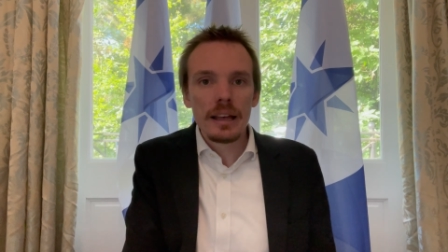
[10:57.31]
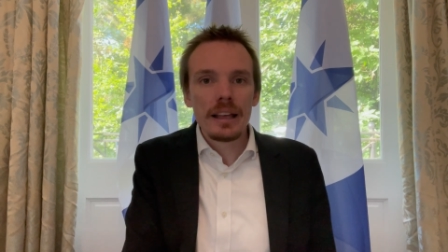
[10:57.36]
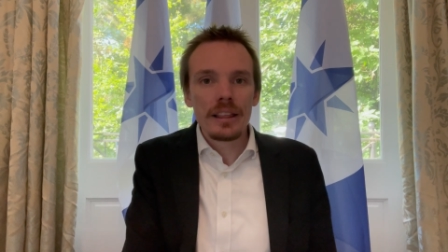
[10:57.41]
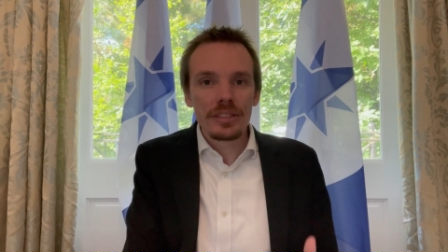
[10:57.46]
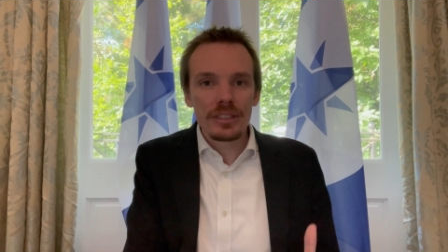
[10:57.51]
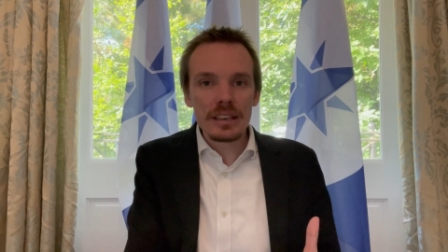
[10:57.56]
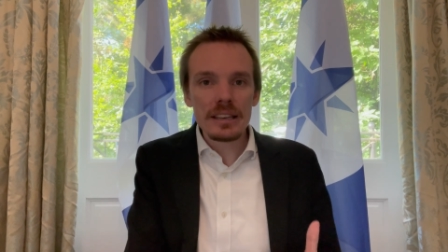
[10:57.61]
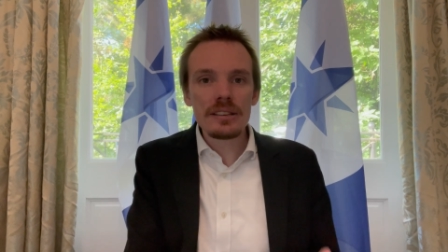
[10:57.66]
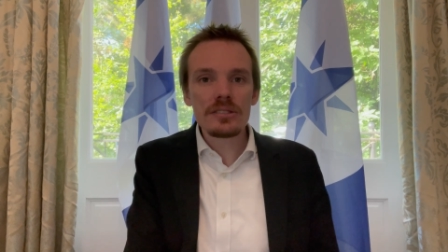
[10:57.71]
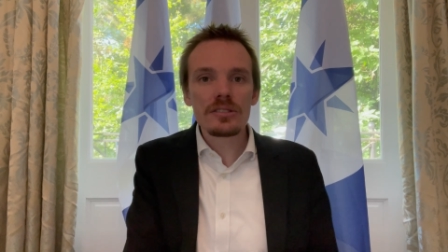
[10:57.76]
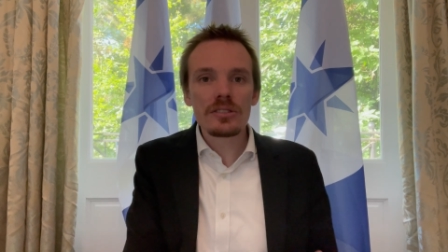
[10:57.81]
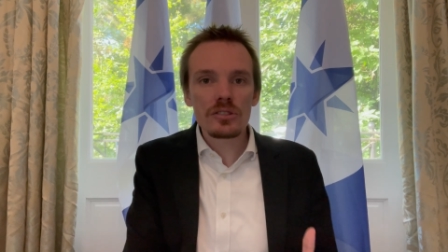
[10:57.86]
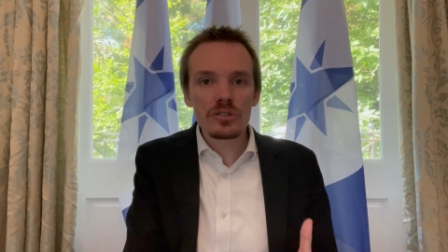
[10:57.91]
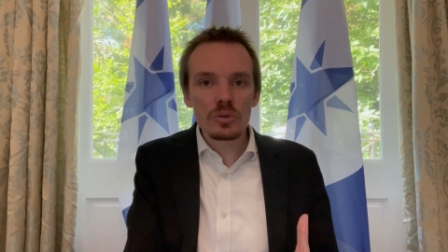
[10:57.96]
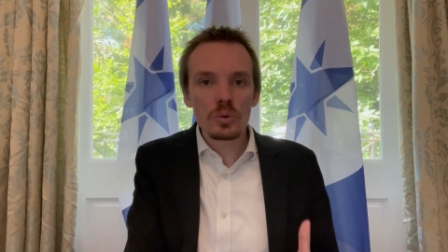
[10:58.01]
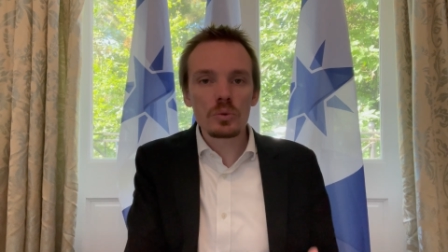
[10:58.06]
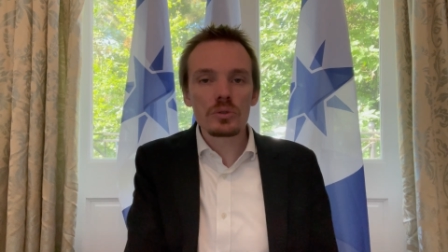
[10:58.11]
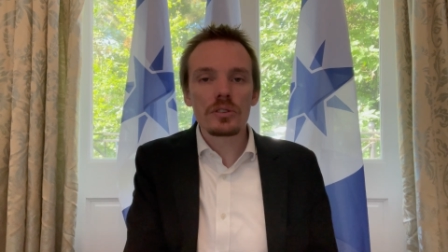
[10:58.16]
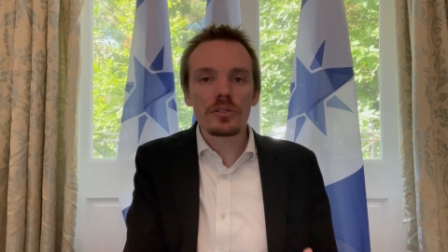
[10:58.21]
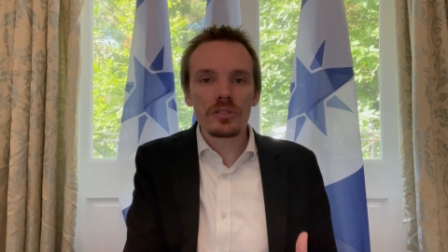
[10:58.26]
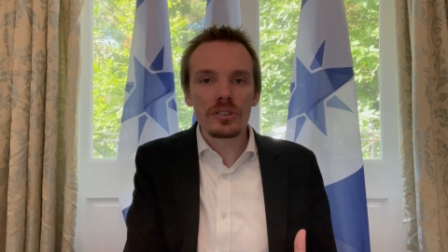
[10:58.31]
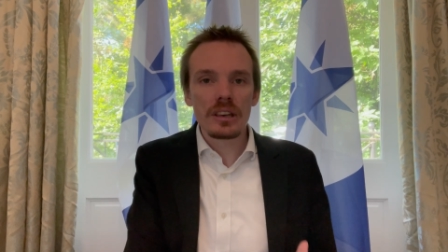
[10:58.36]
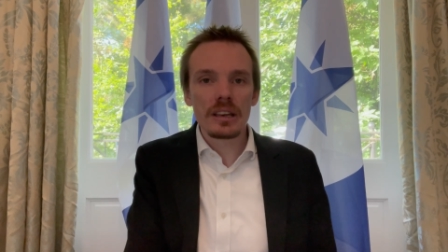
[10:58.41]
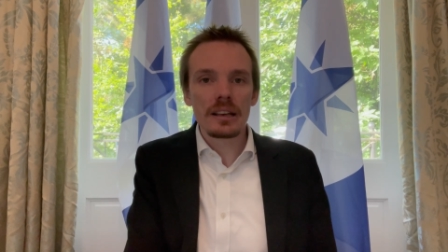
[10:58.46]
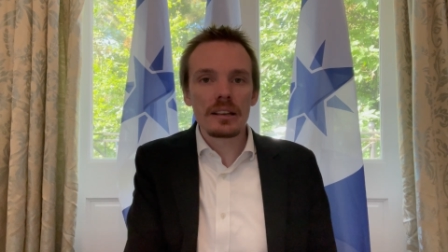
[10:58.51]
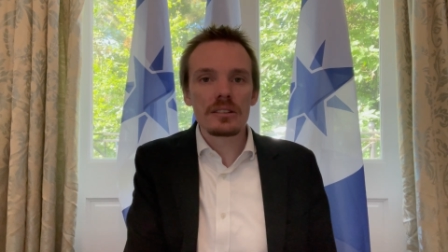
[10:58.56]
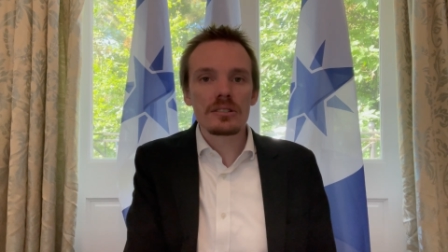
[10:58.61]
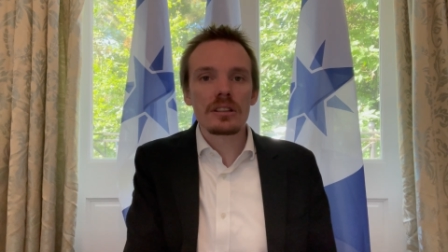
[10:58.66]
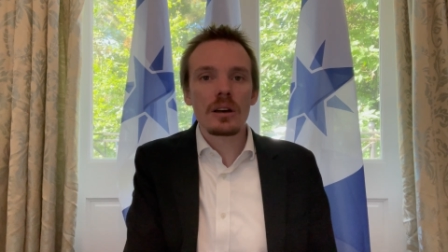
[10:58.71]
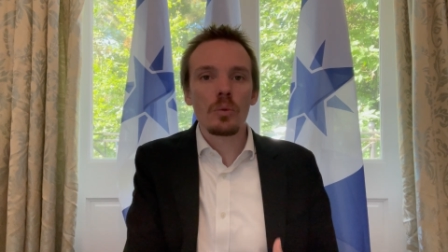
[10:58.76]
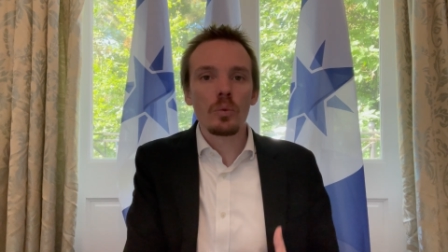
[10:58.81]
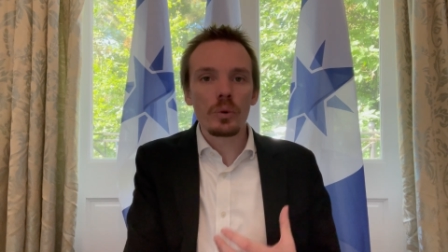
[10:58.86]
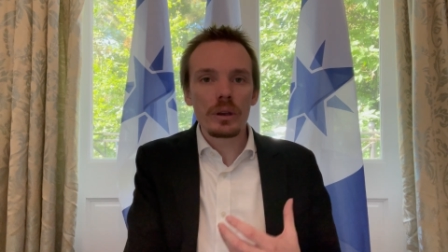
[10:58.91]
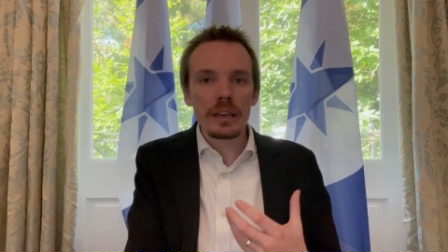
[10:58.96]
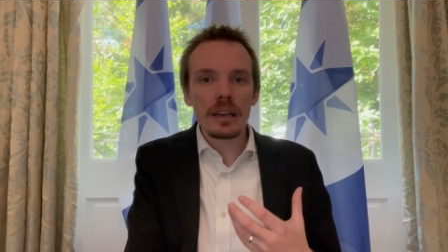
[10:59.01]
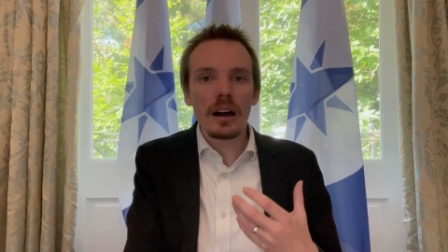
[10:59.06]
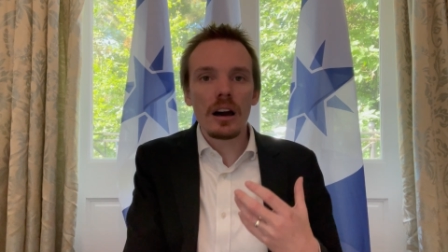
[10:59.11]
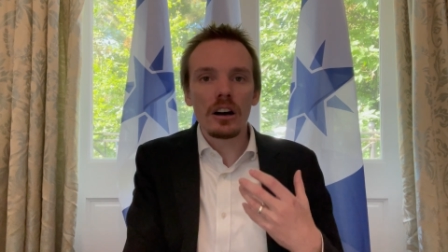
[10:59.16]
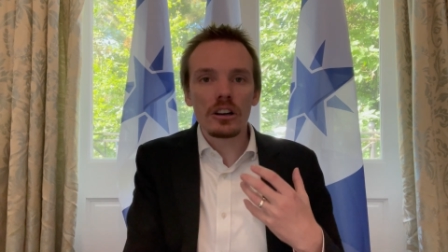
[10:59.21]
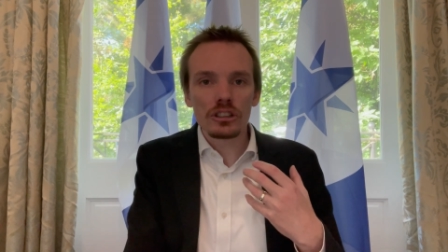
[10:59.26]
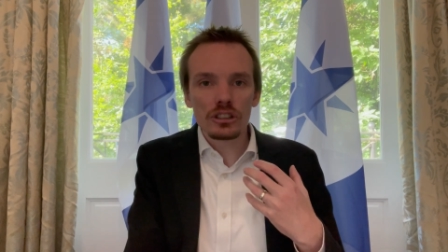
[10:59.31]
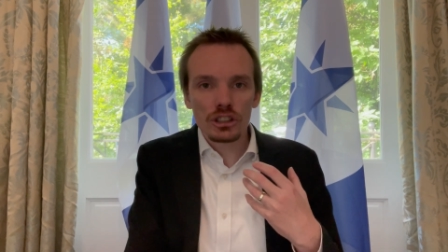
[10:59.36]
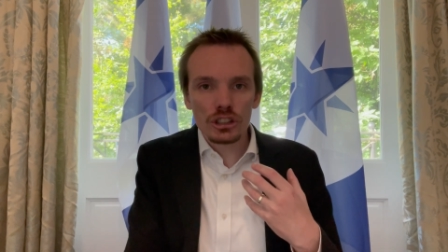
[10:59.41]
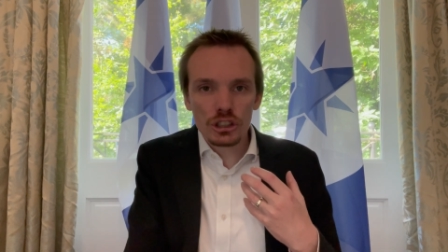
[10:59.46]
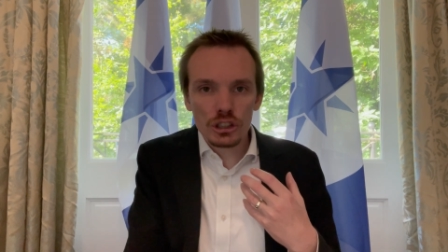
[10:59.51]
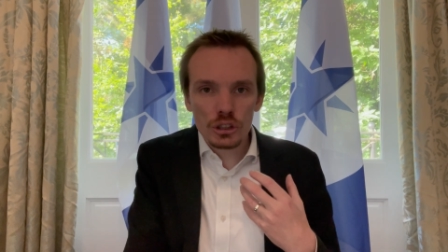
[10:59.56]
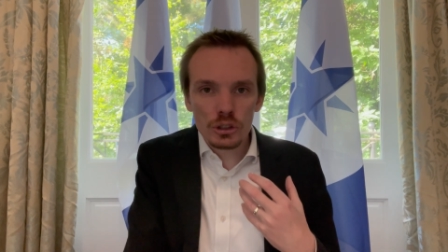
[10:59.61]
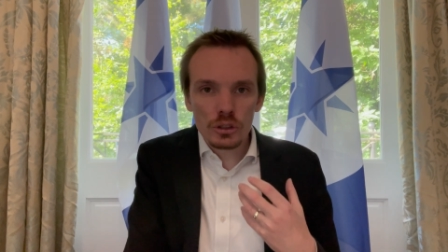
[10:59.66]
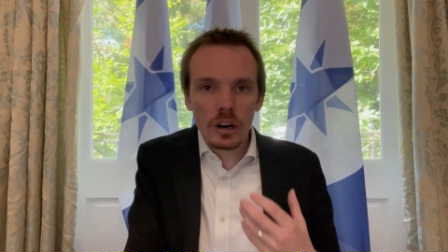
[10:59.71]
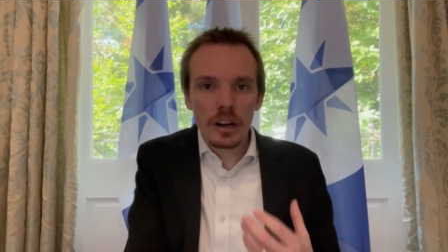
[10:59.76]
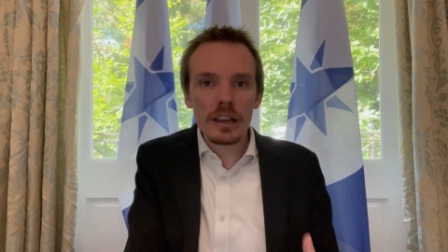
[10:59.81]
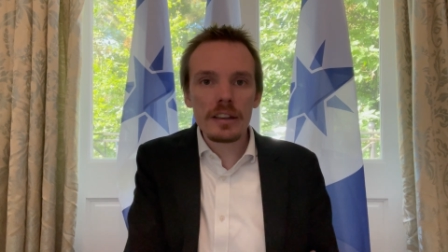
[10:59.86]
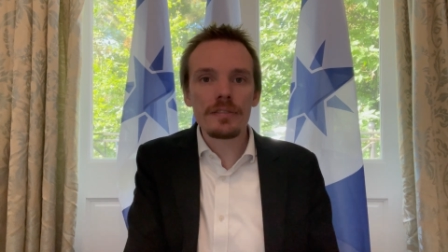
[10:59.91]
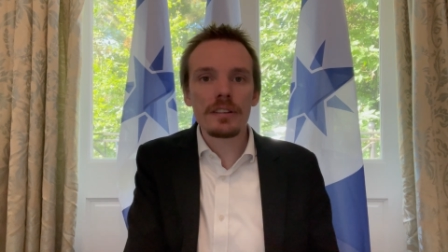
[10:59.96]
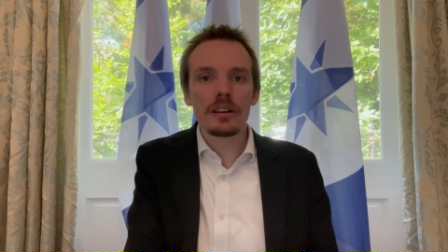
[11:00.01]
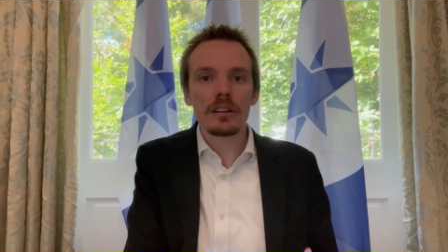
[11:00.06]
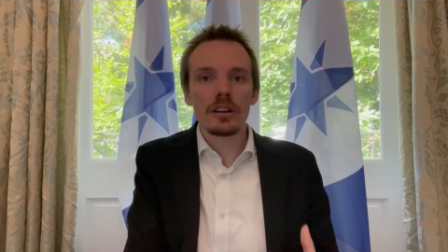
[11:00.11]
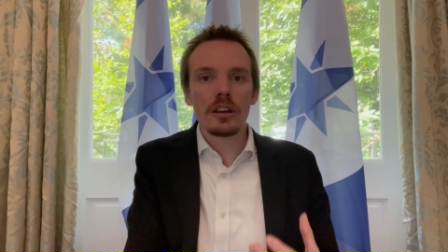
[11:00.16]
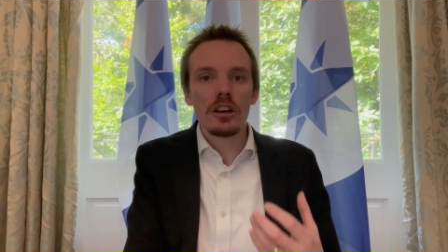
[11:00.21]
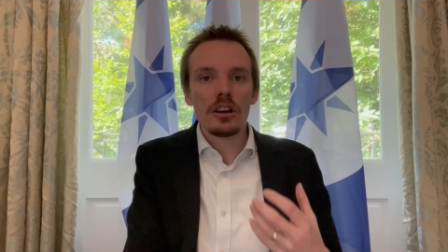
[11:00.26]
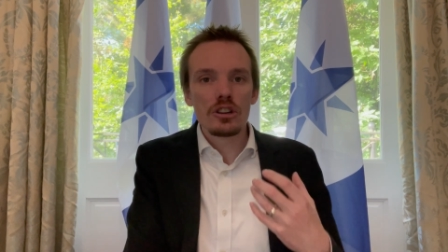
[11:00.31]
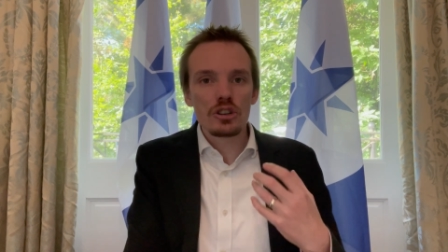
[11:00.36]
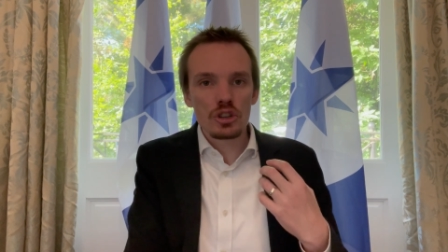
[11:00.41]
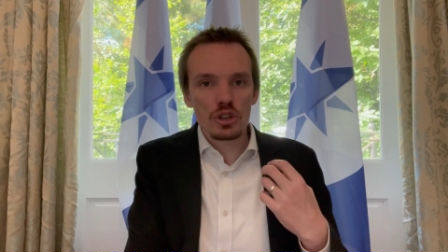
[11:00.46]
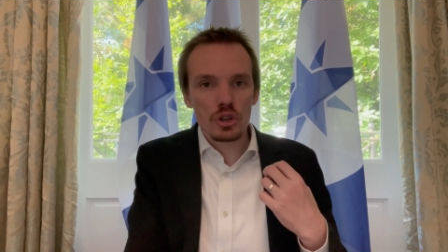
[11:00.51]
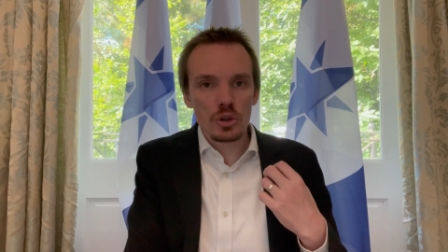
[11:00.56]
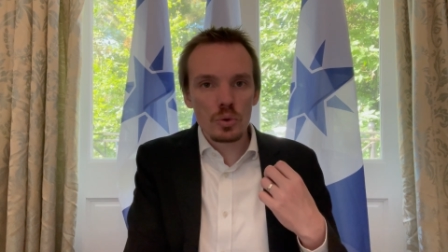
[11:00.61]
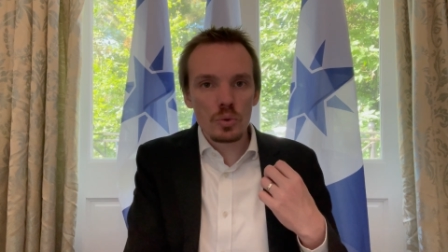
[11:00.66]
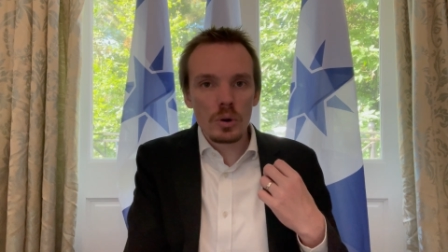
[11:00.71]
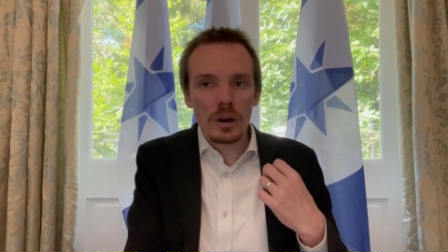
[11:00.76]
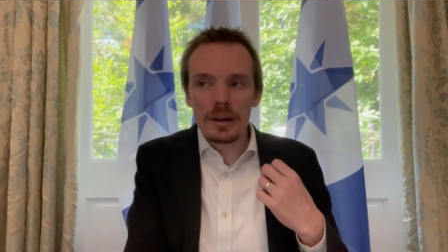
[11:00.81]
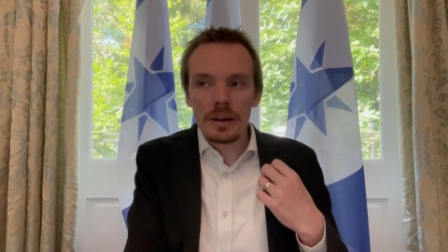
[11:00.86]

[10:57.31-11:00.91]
These are the sorts of things that we are striving to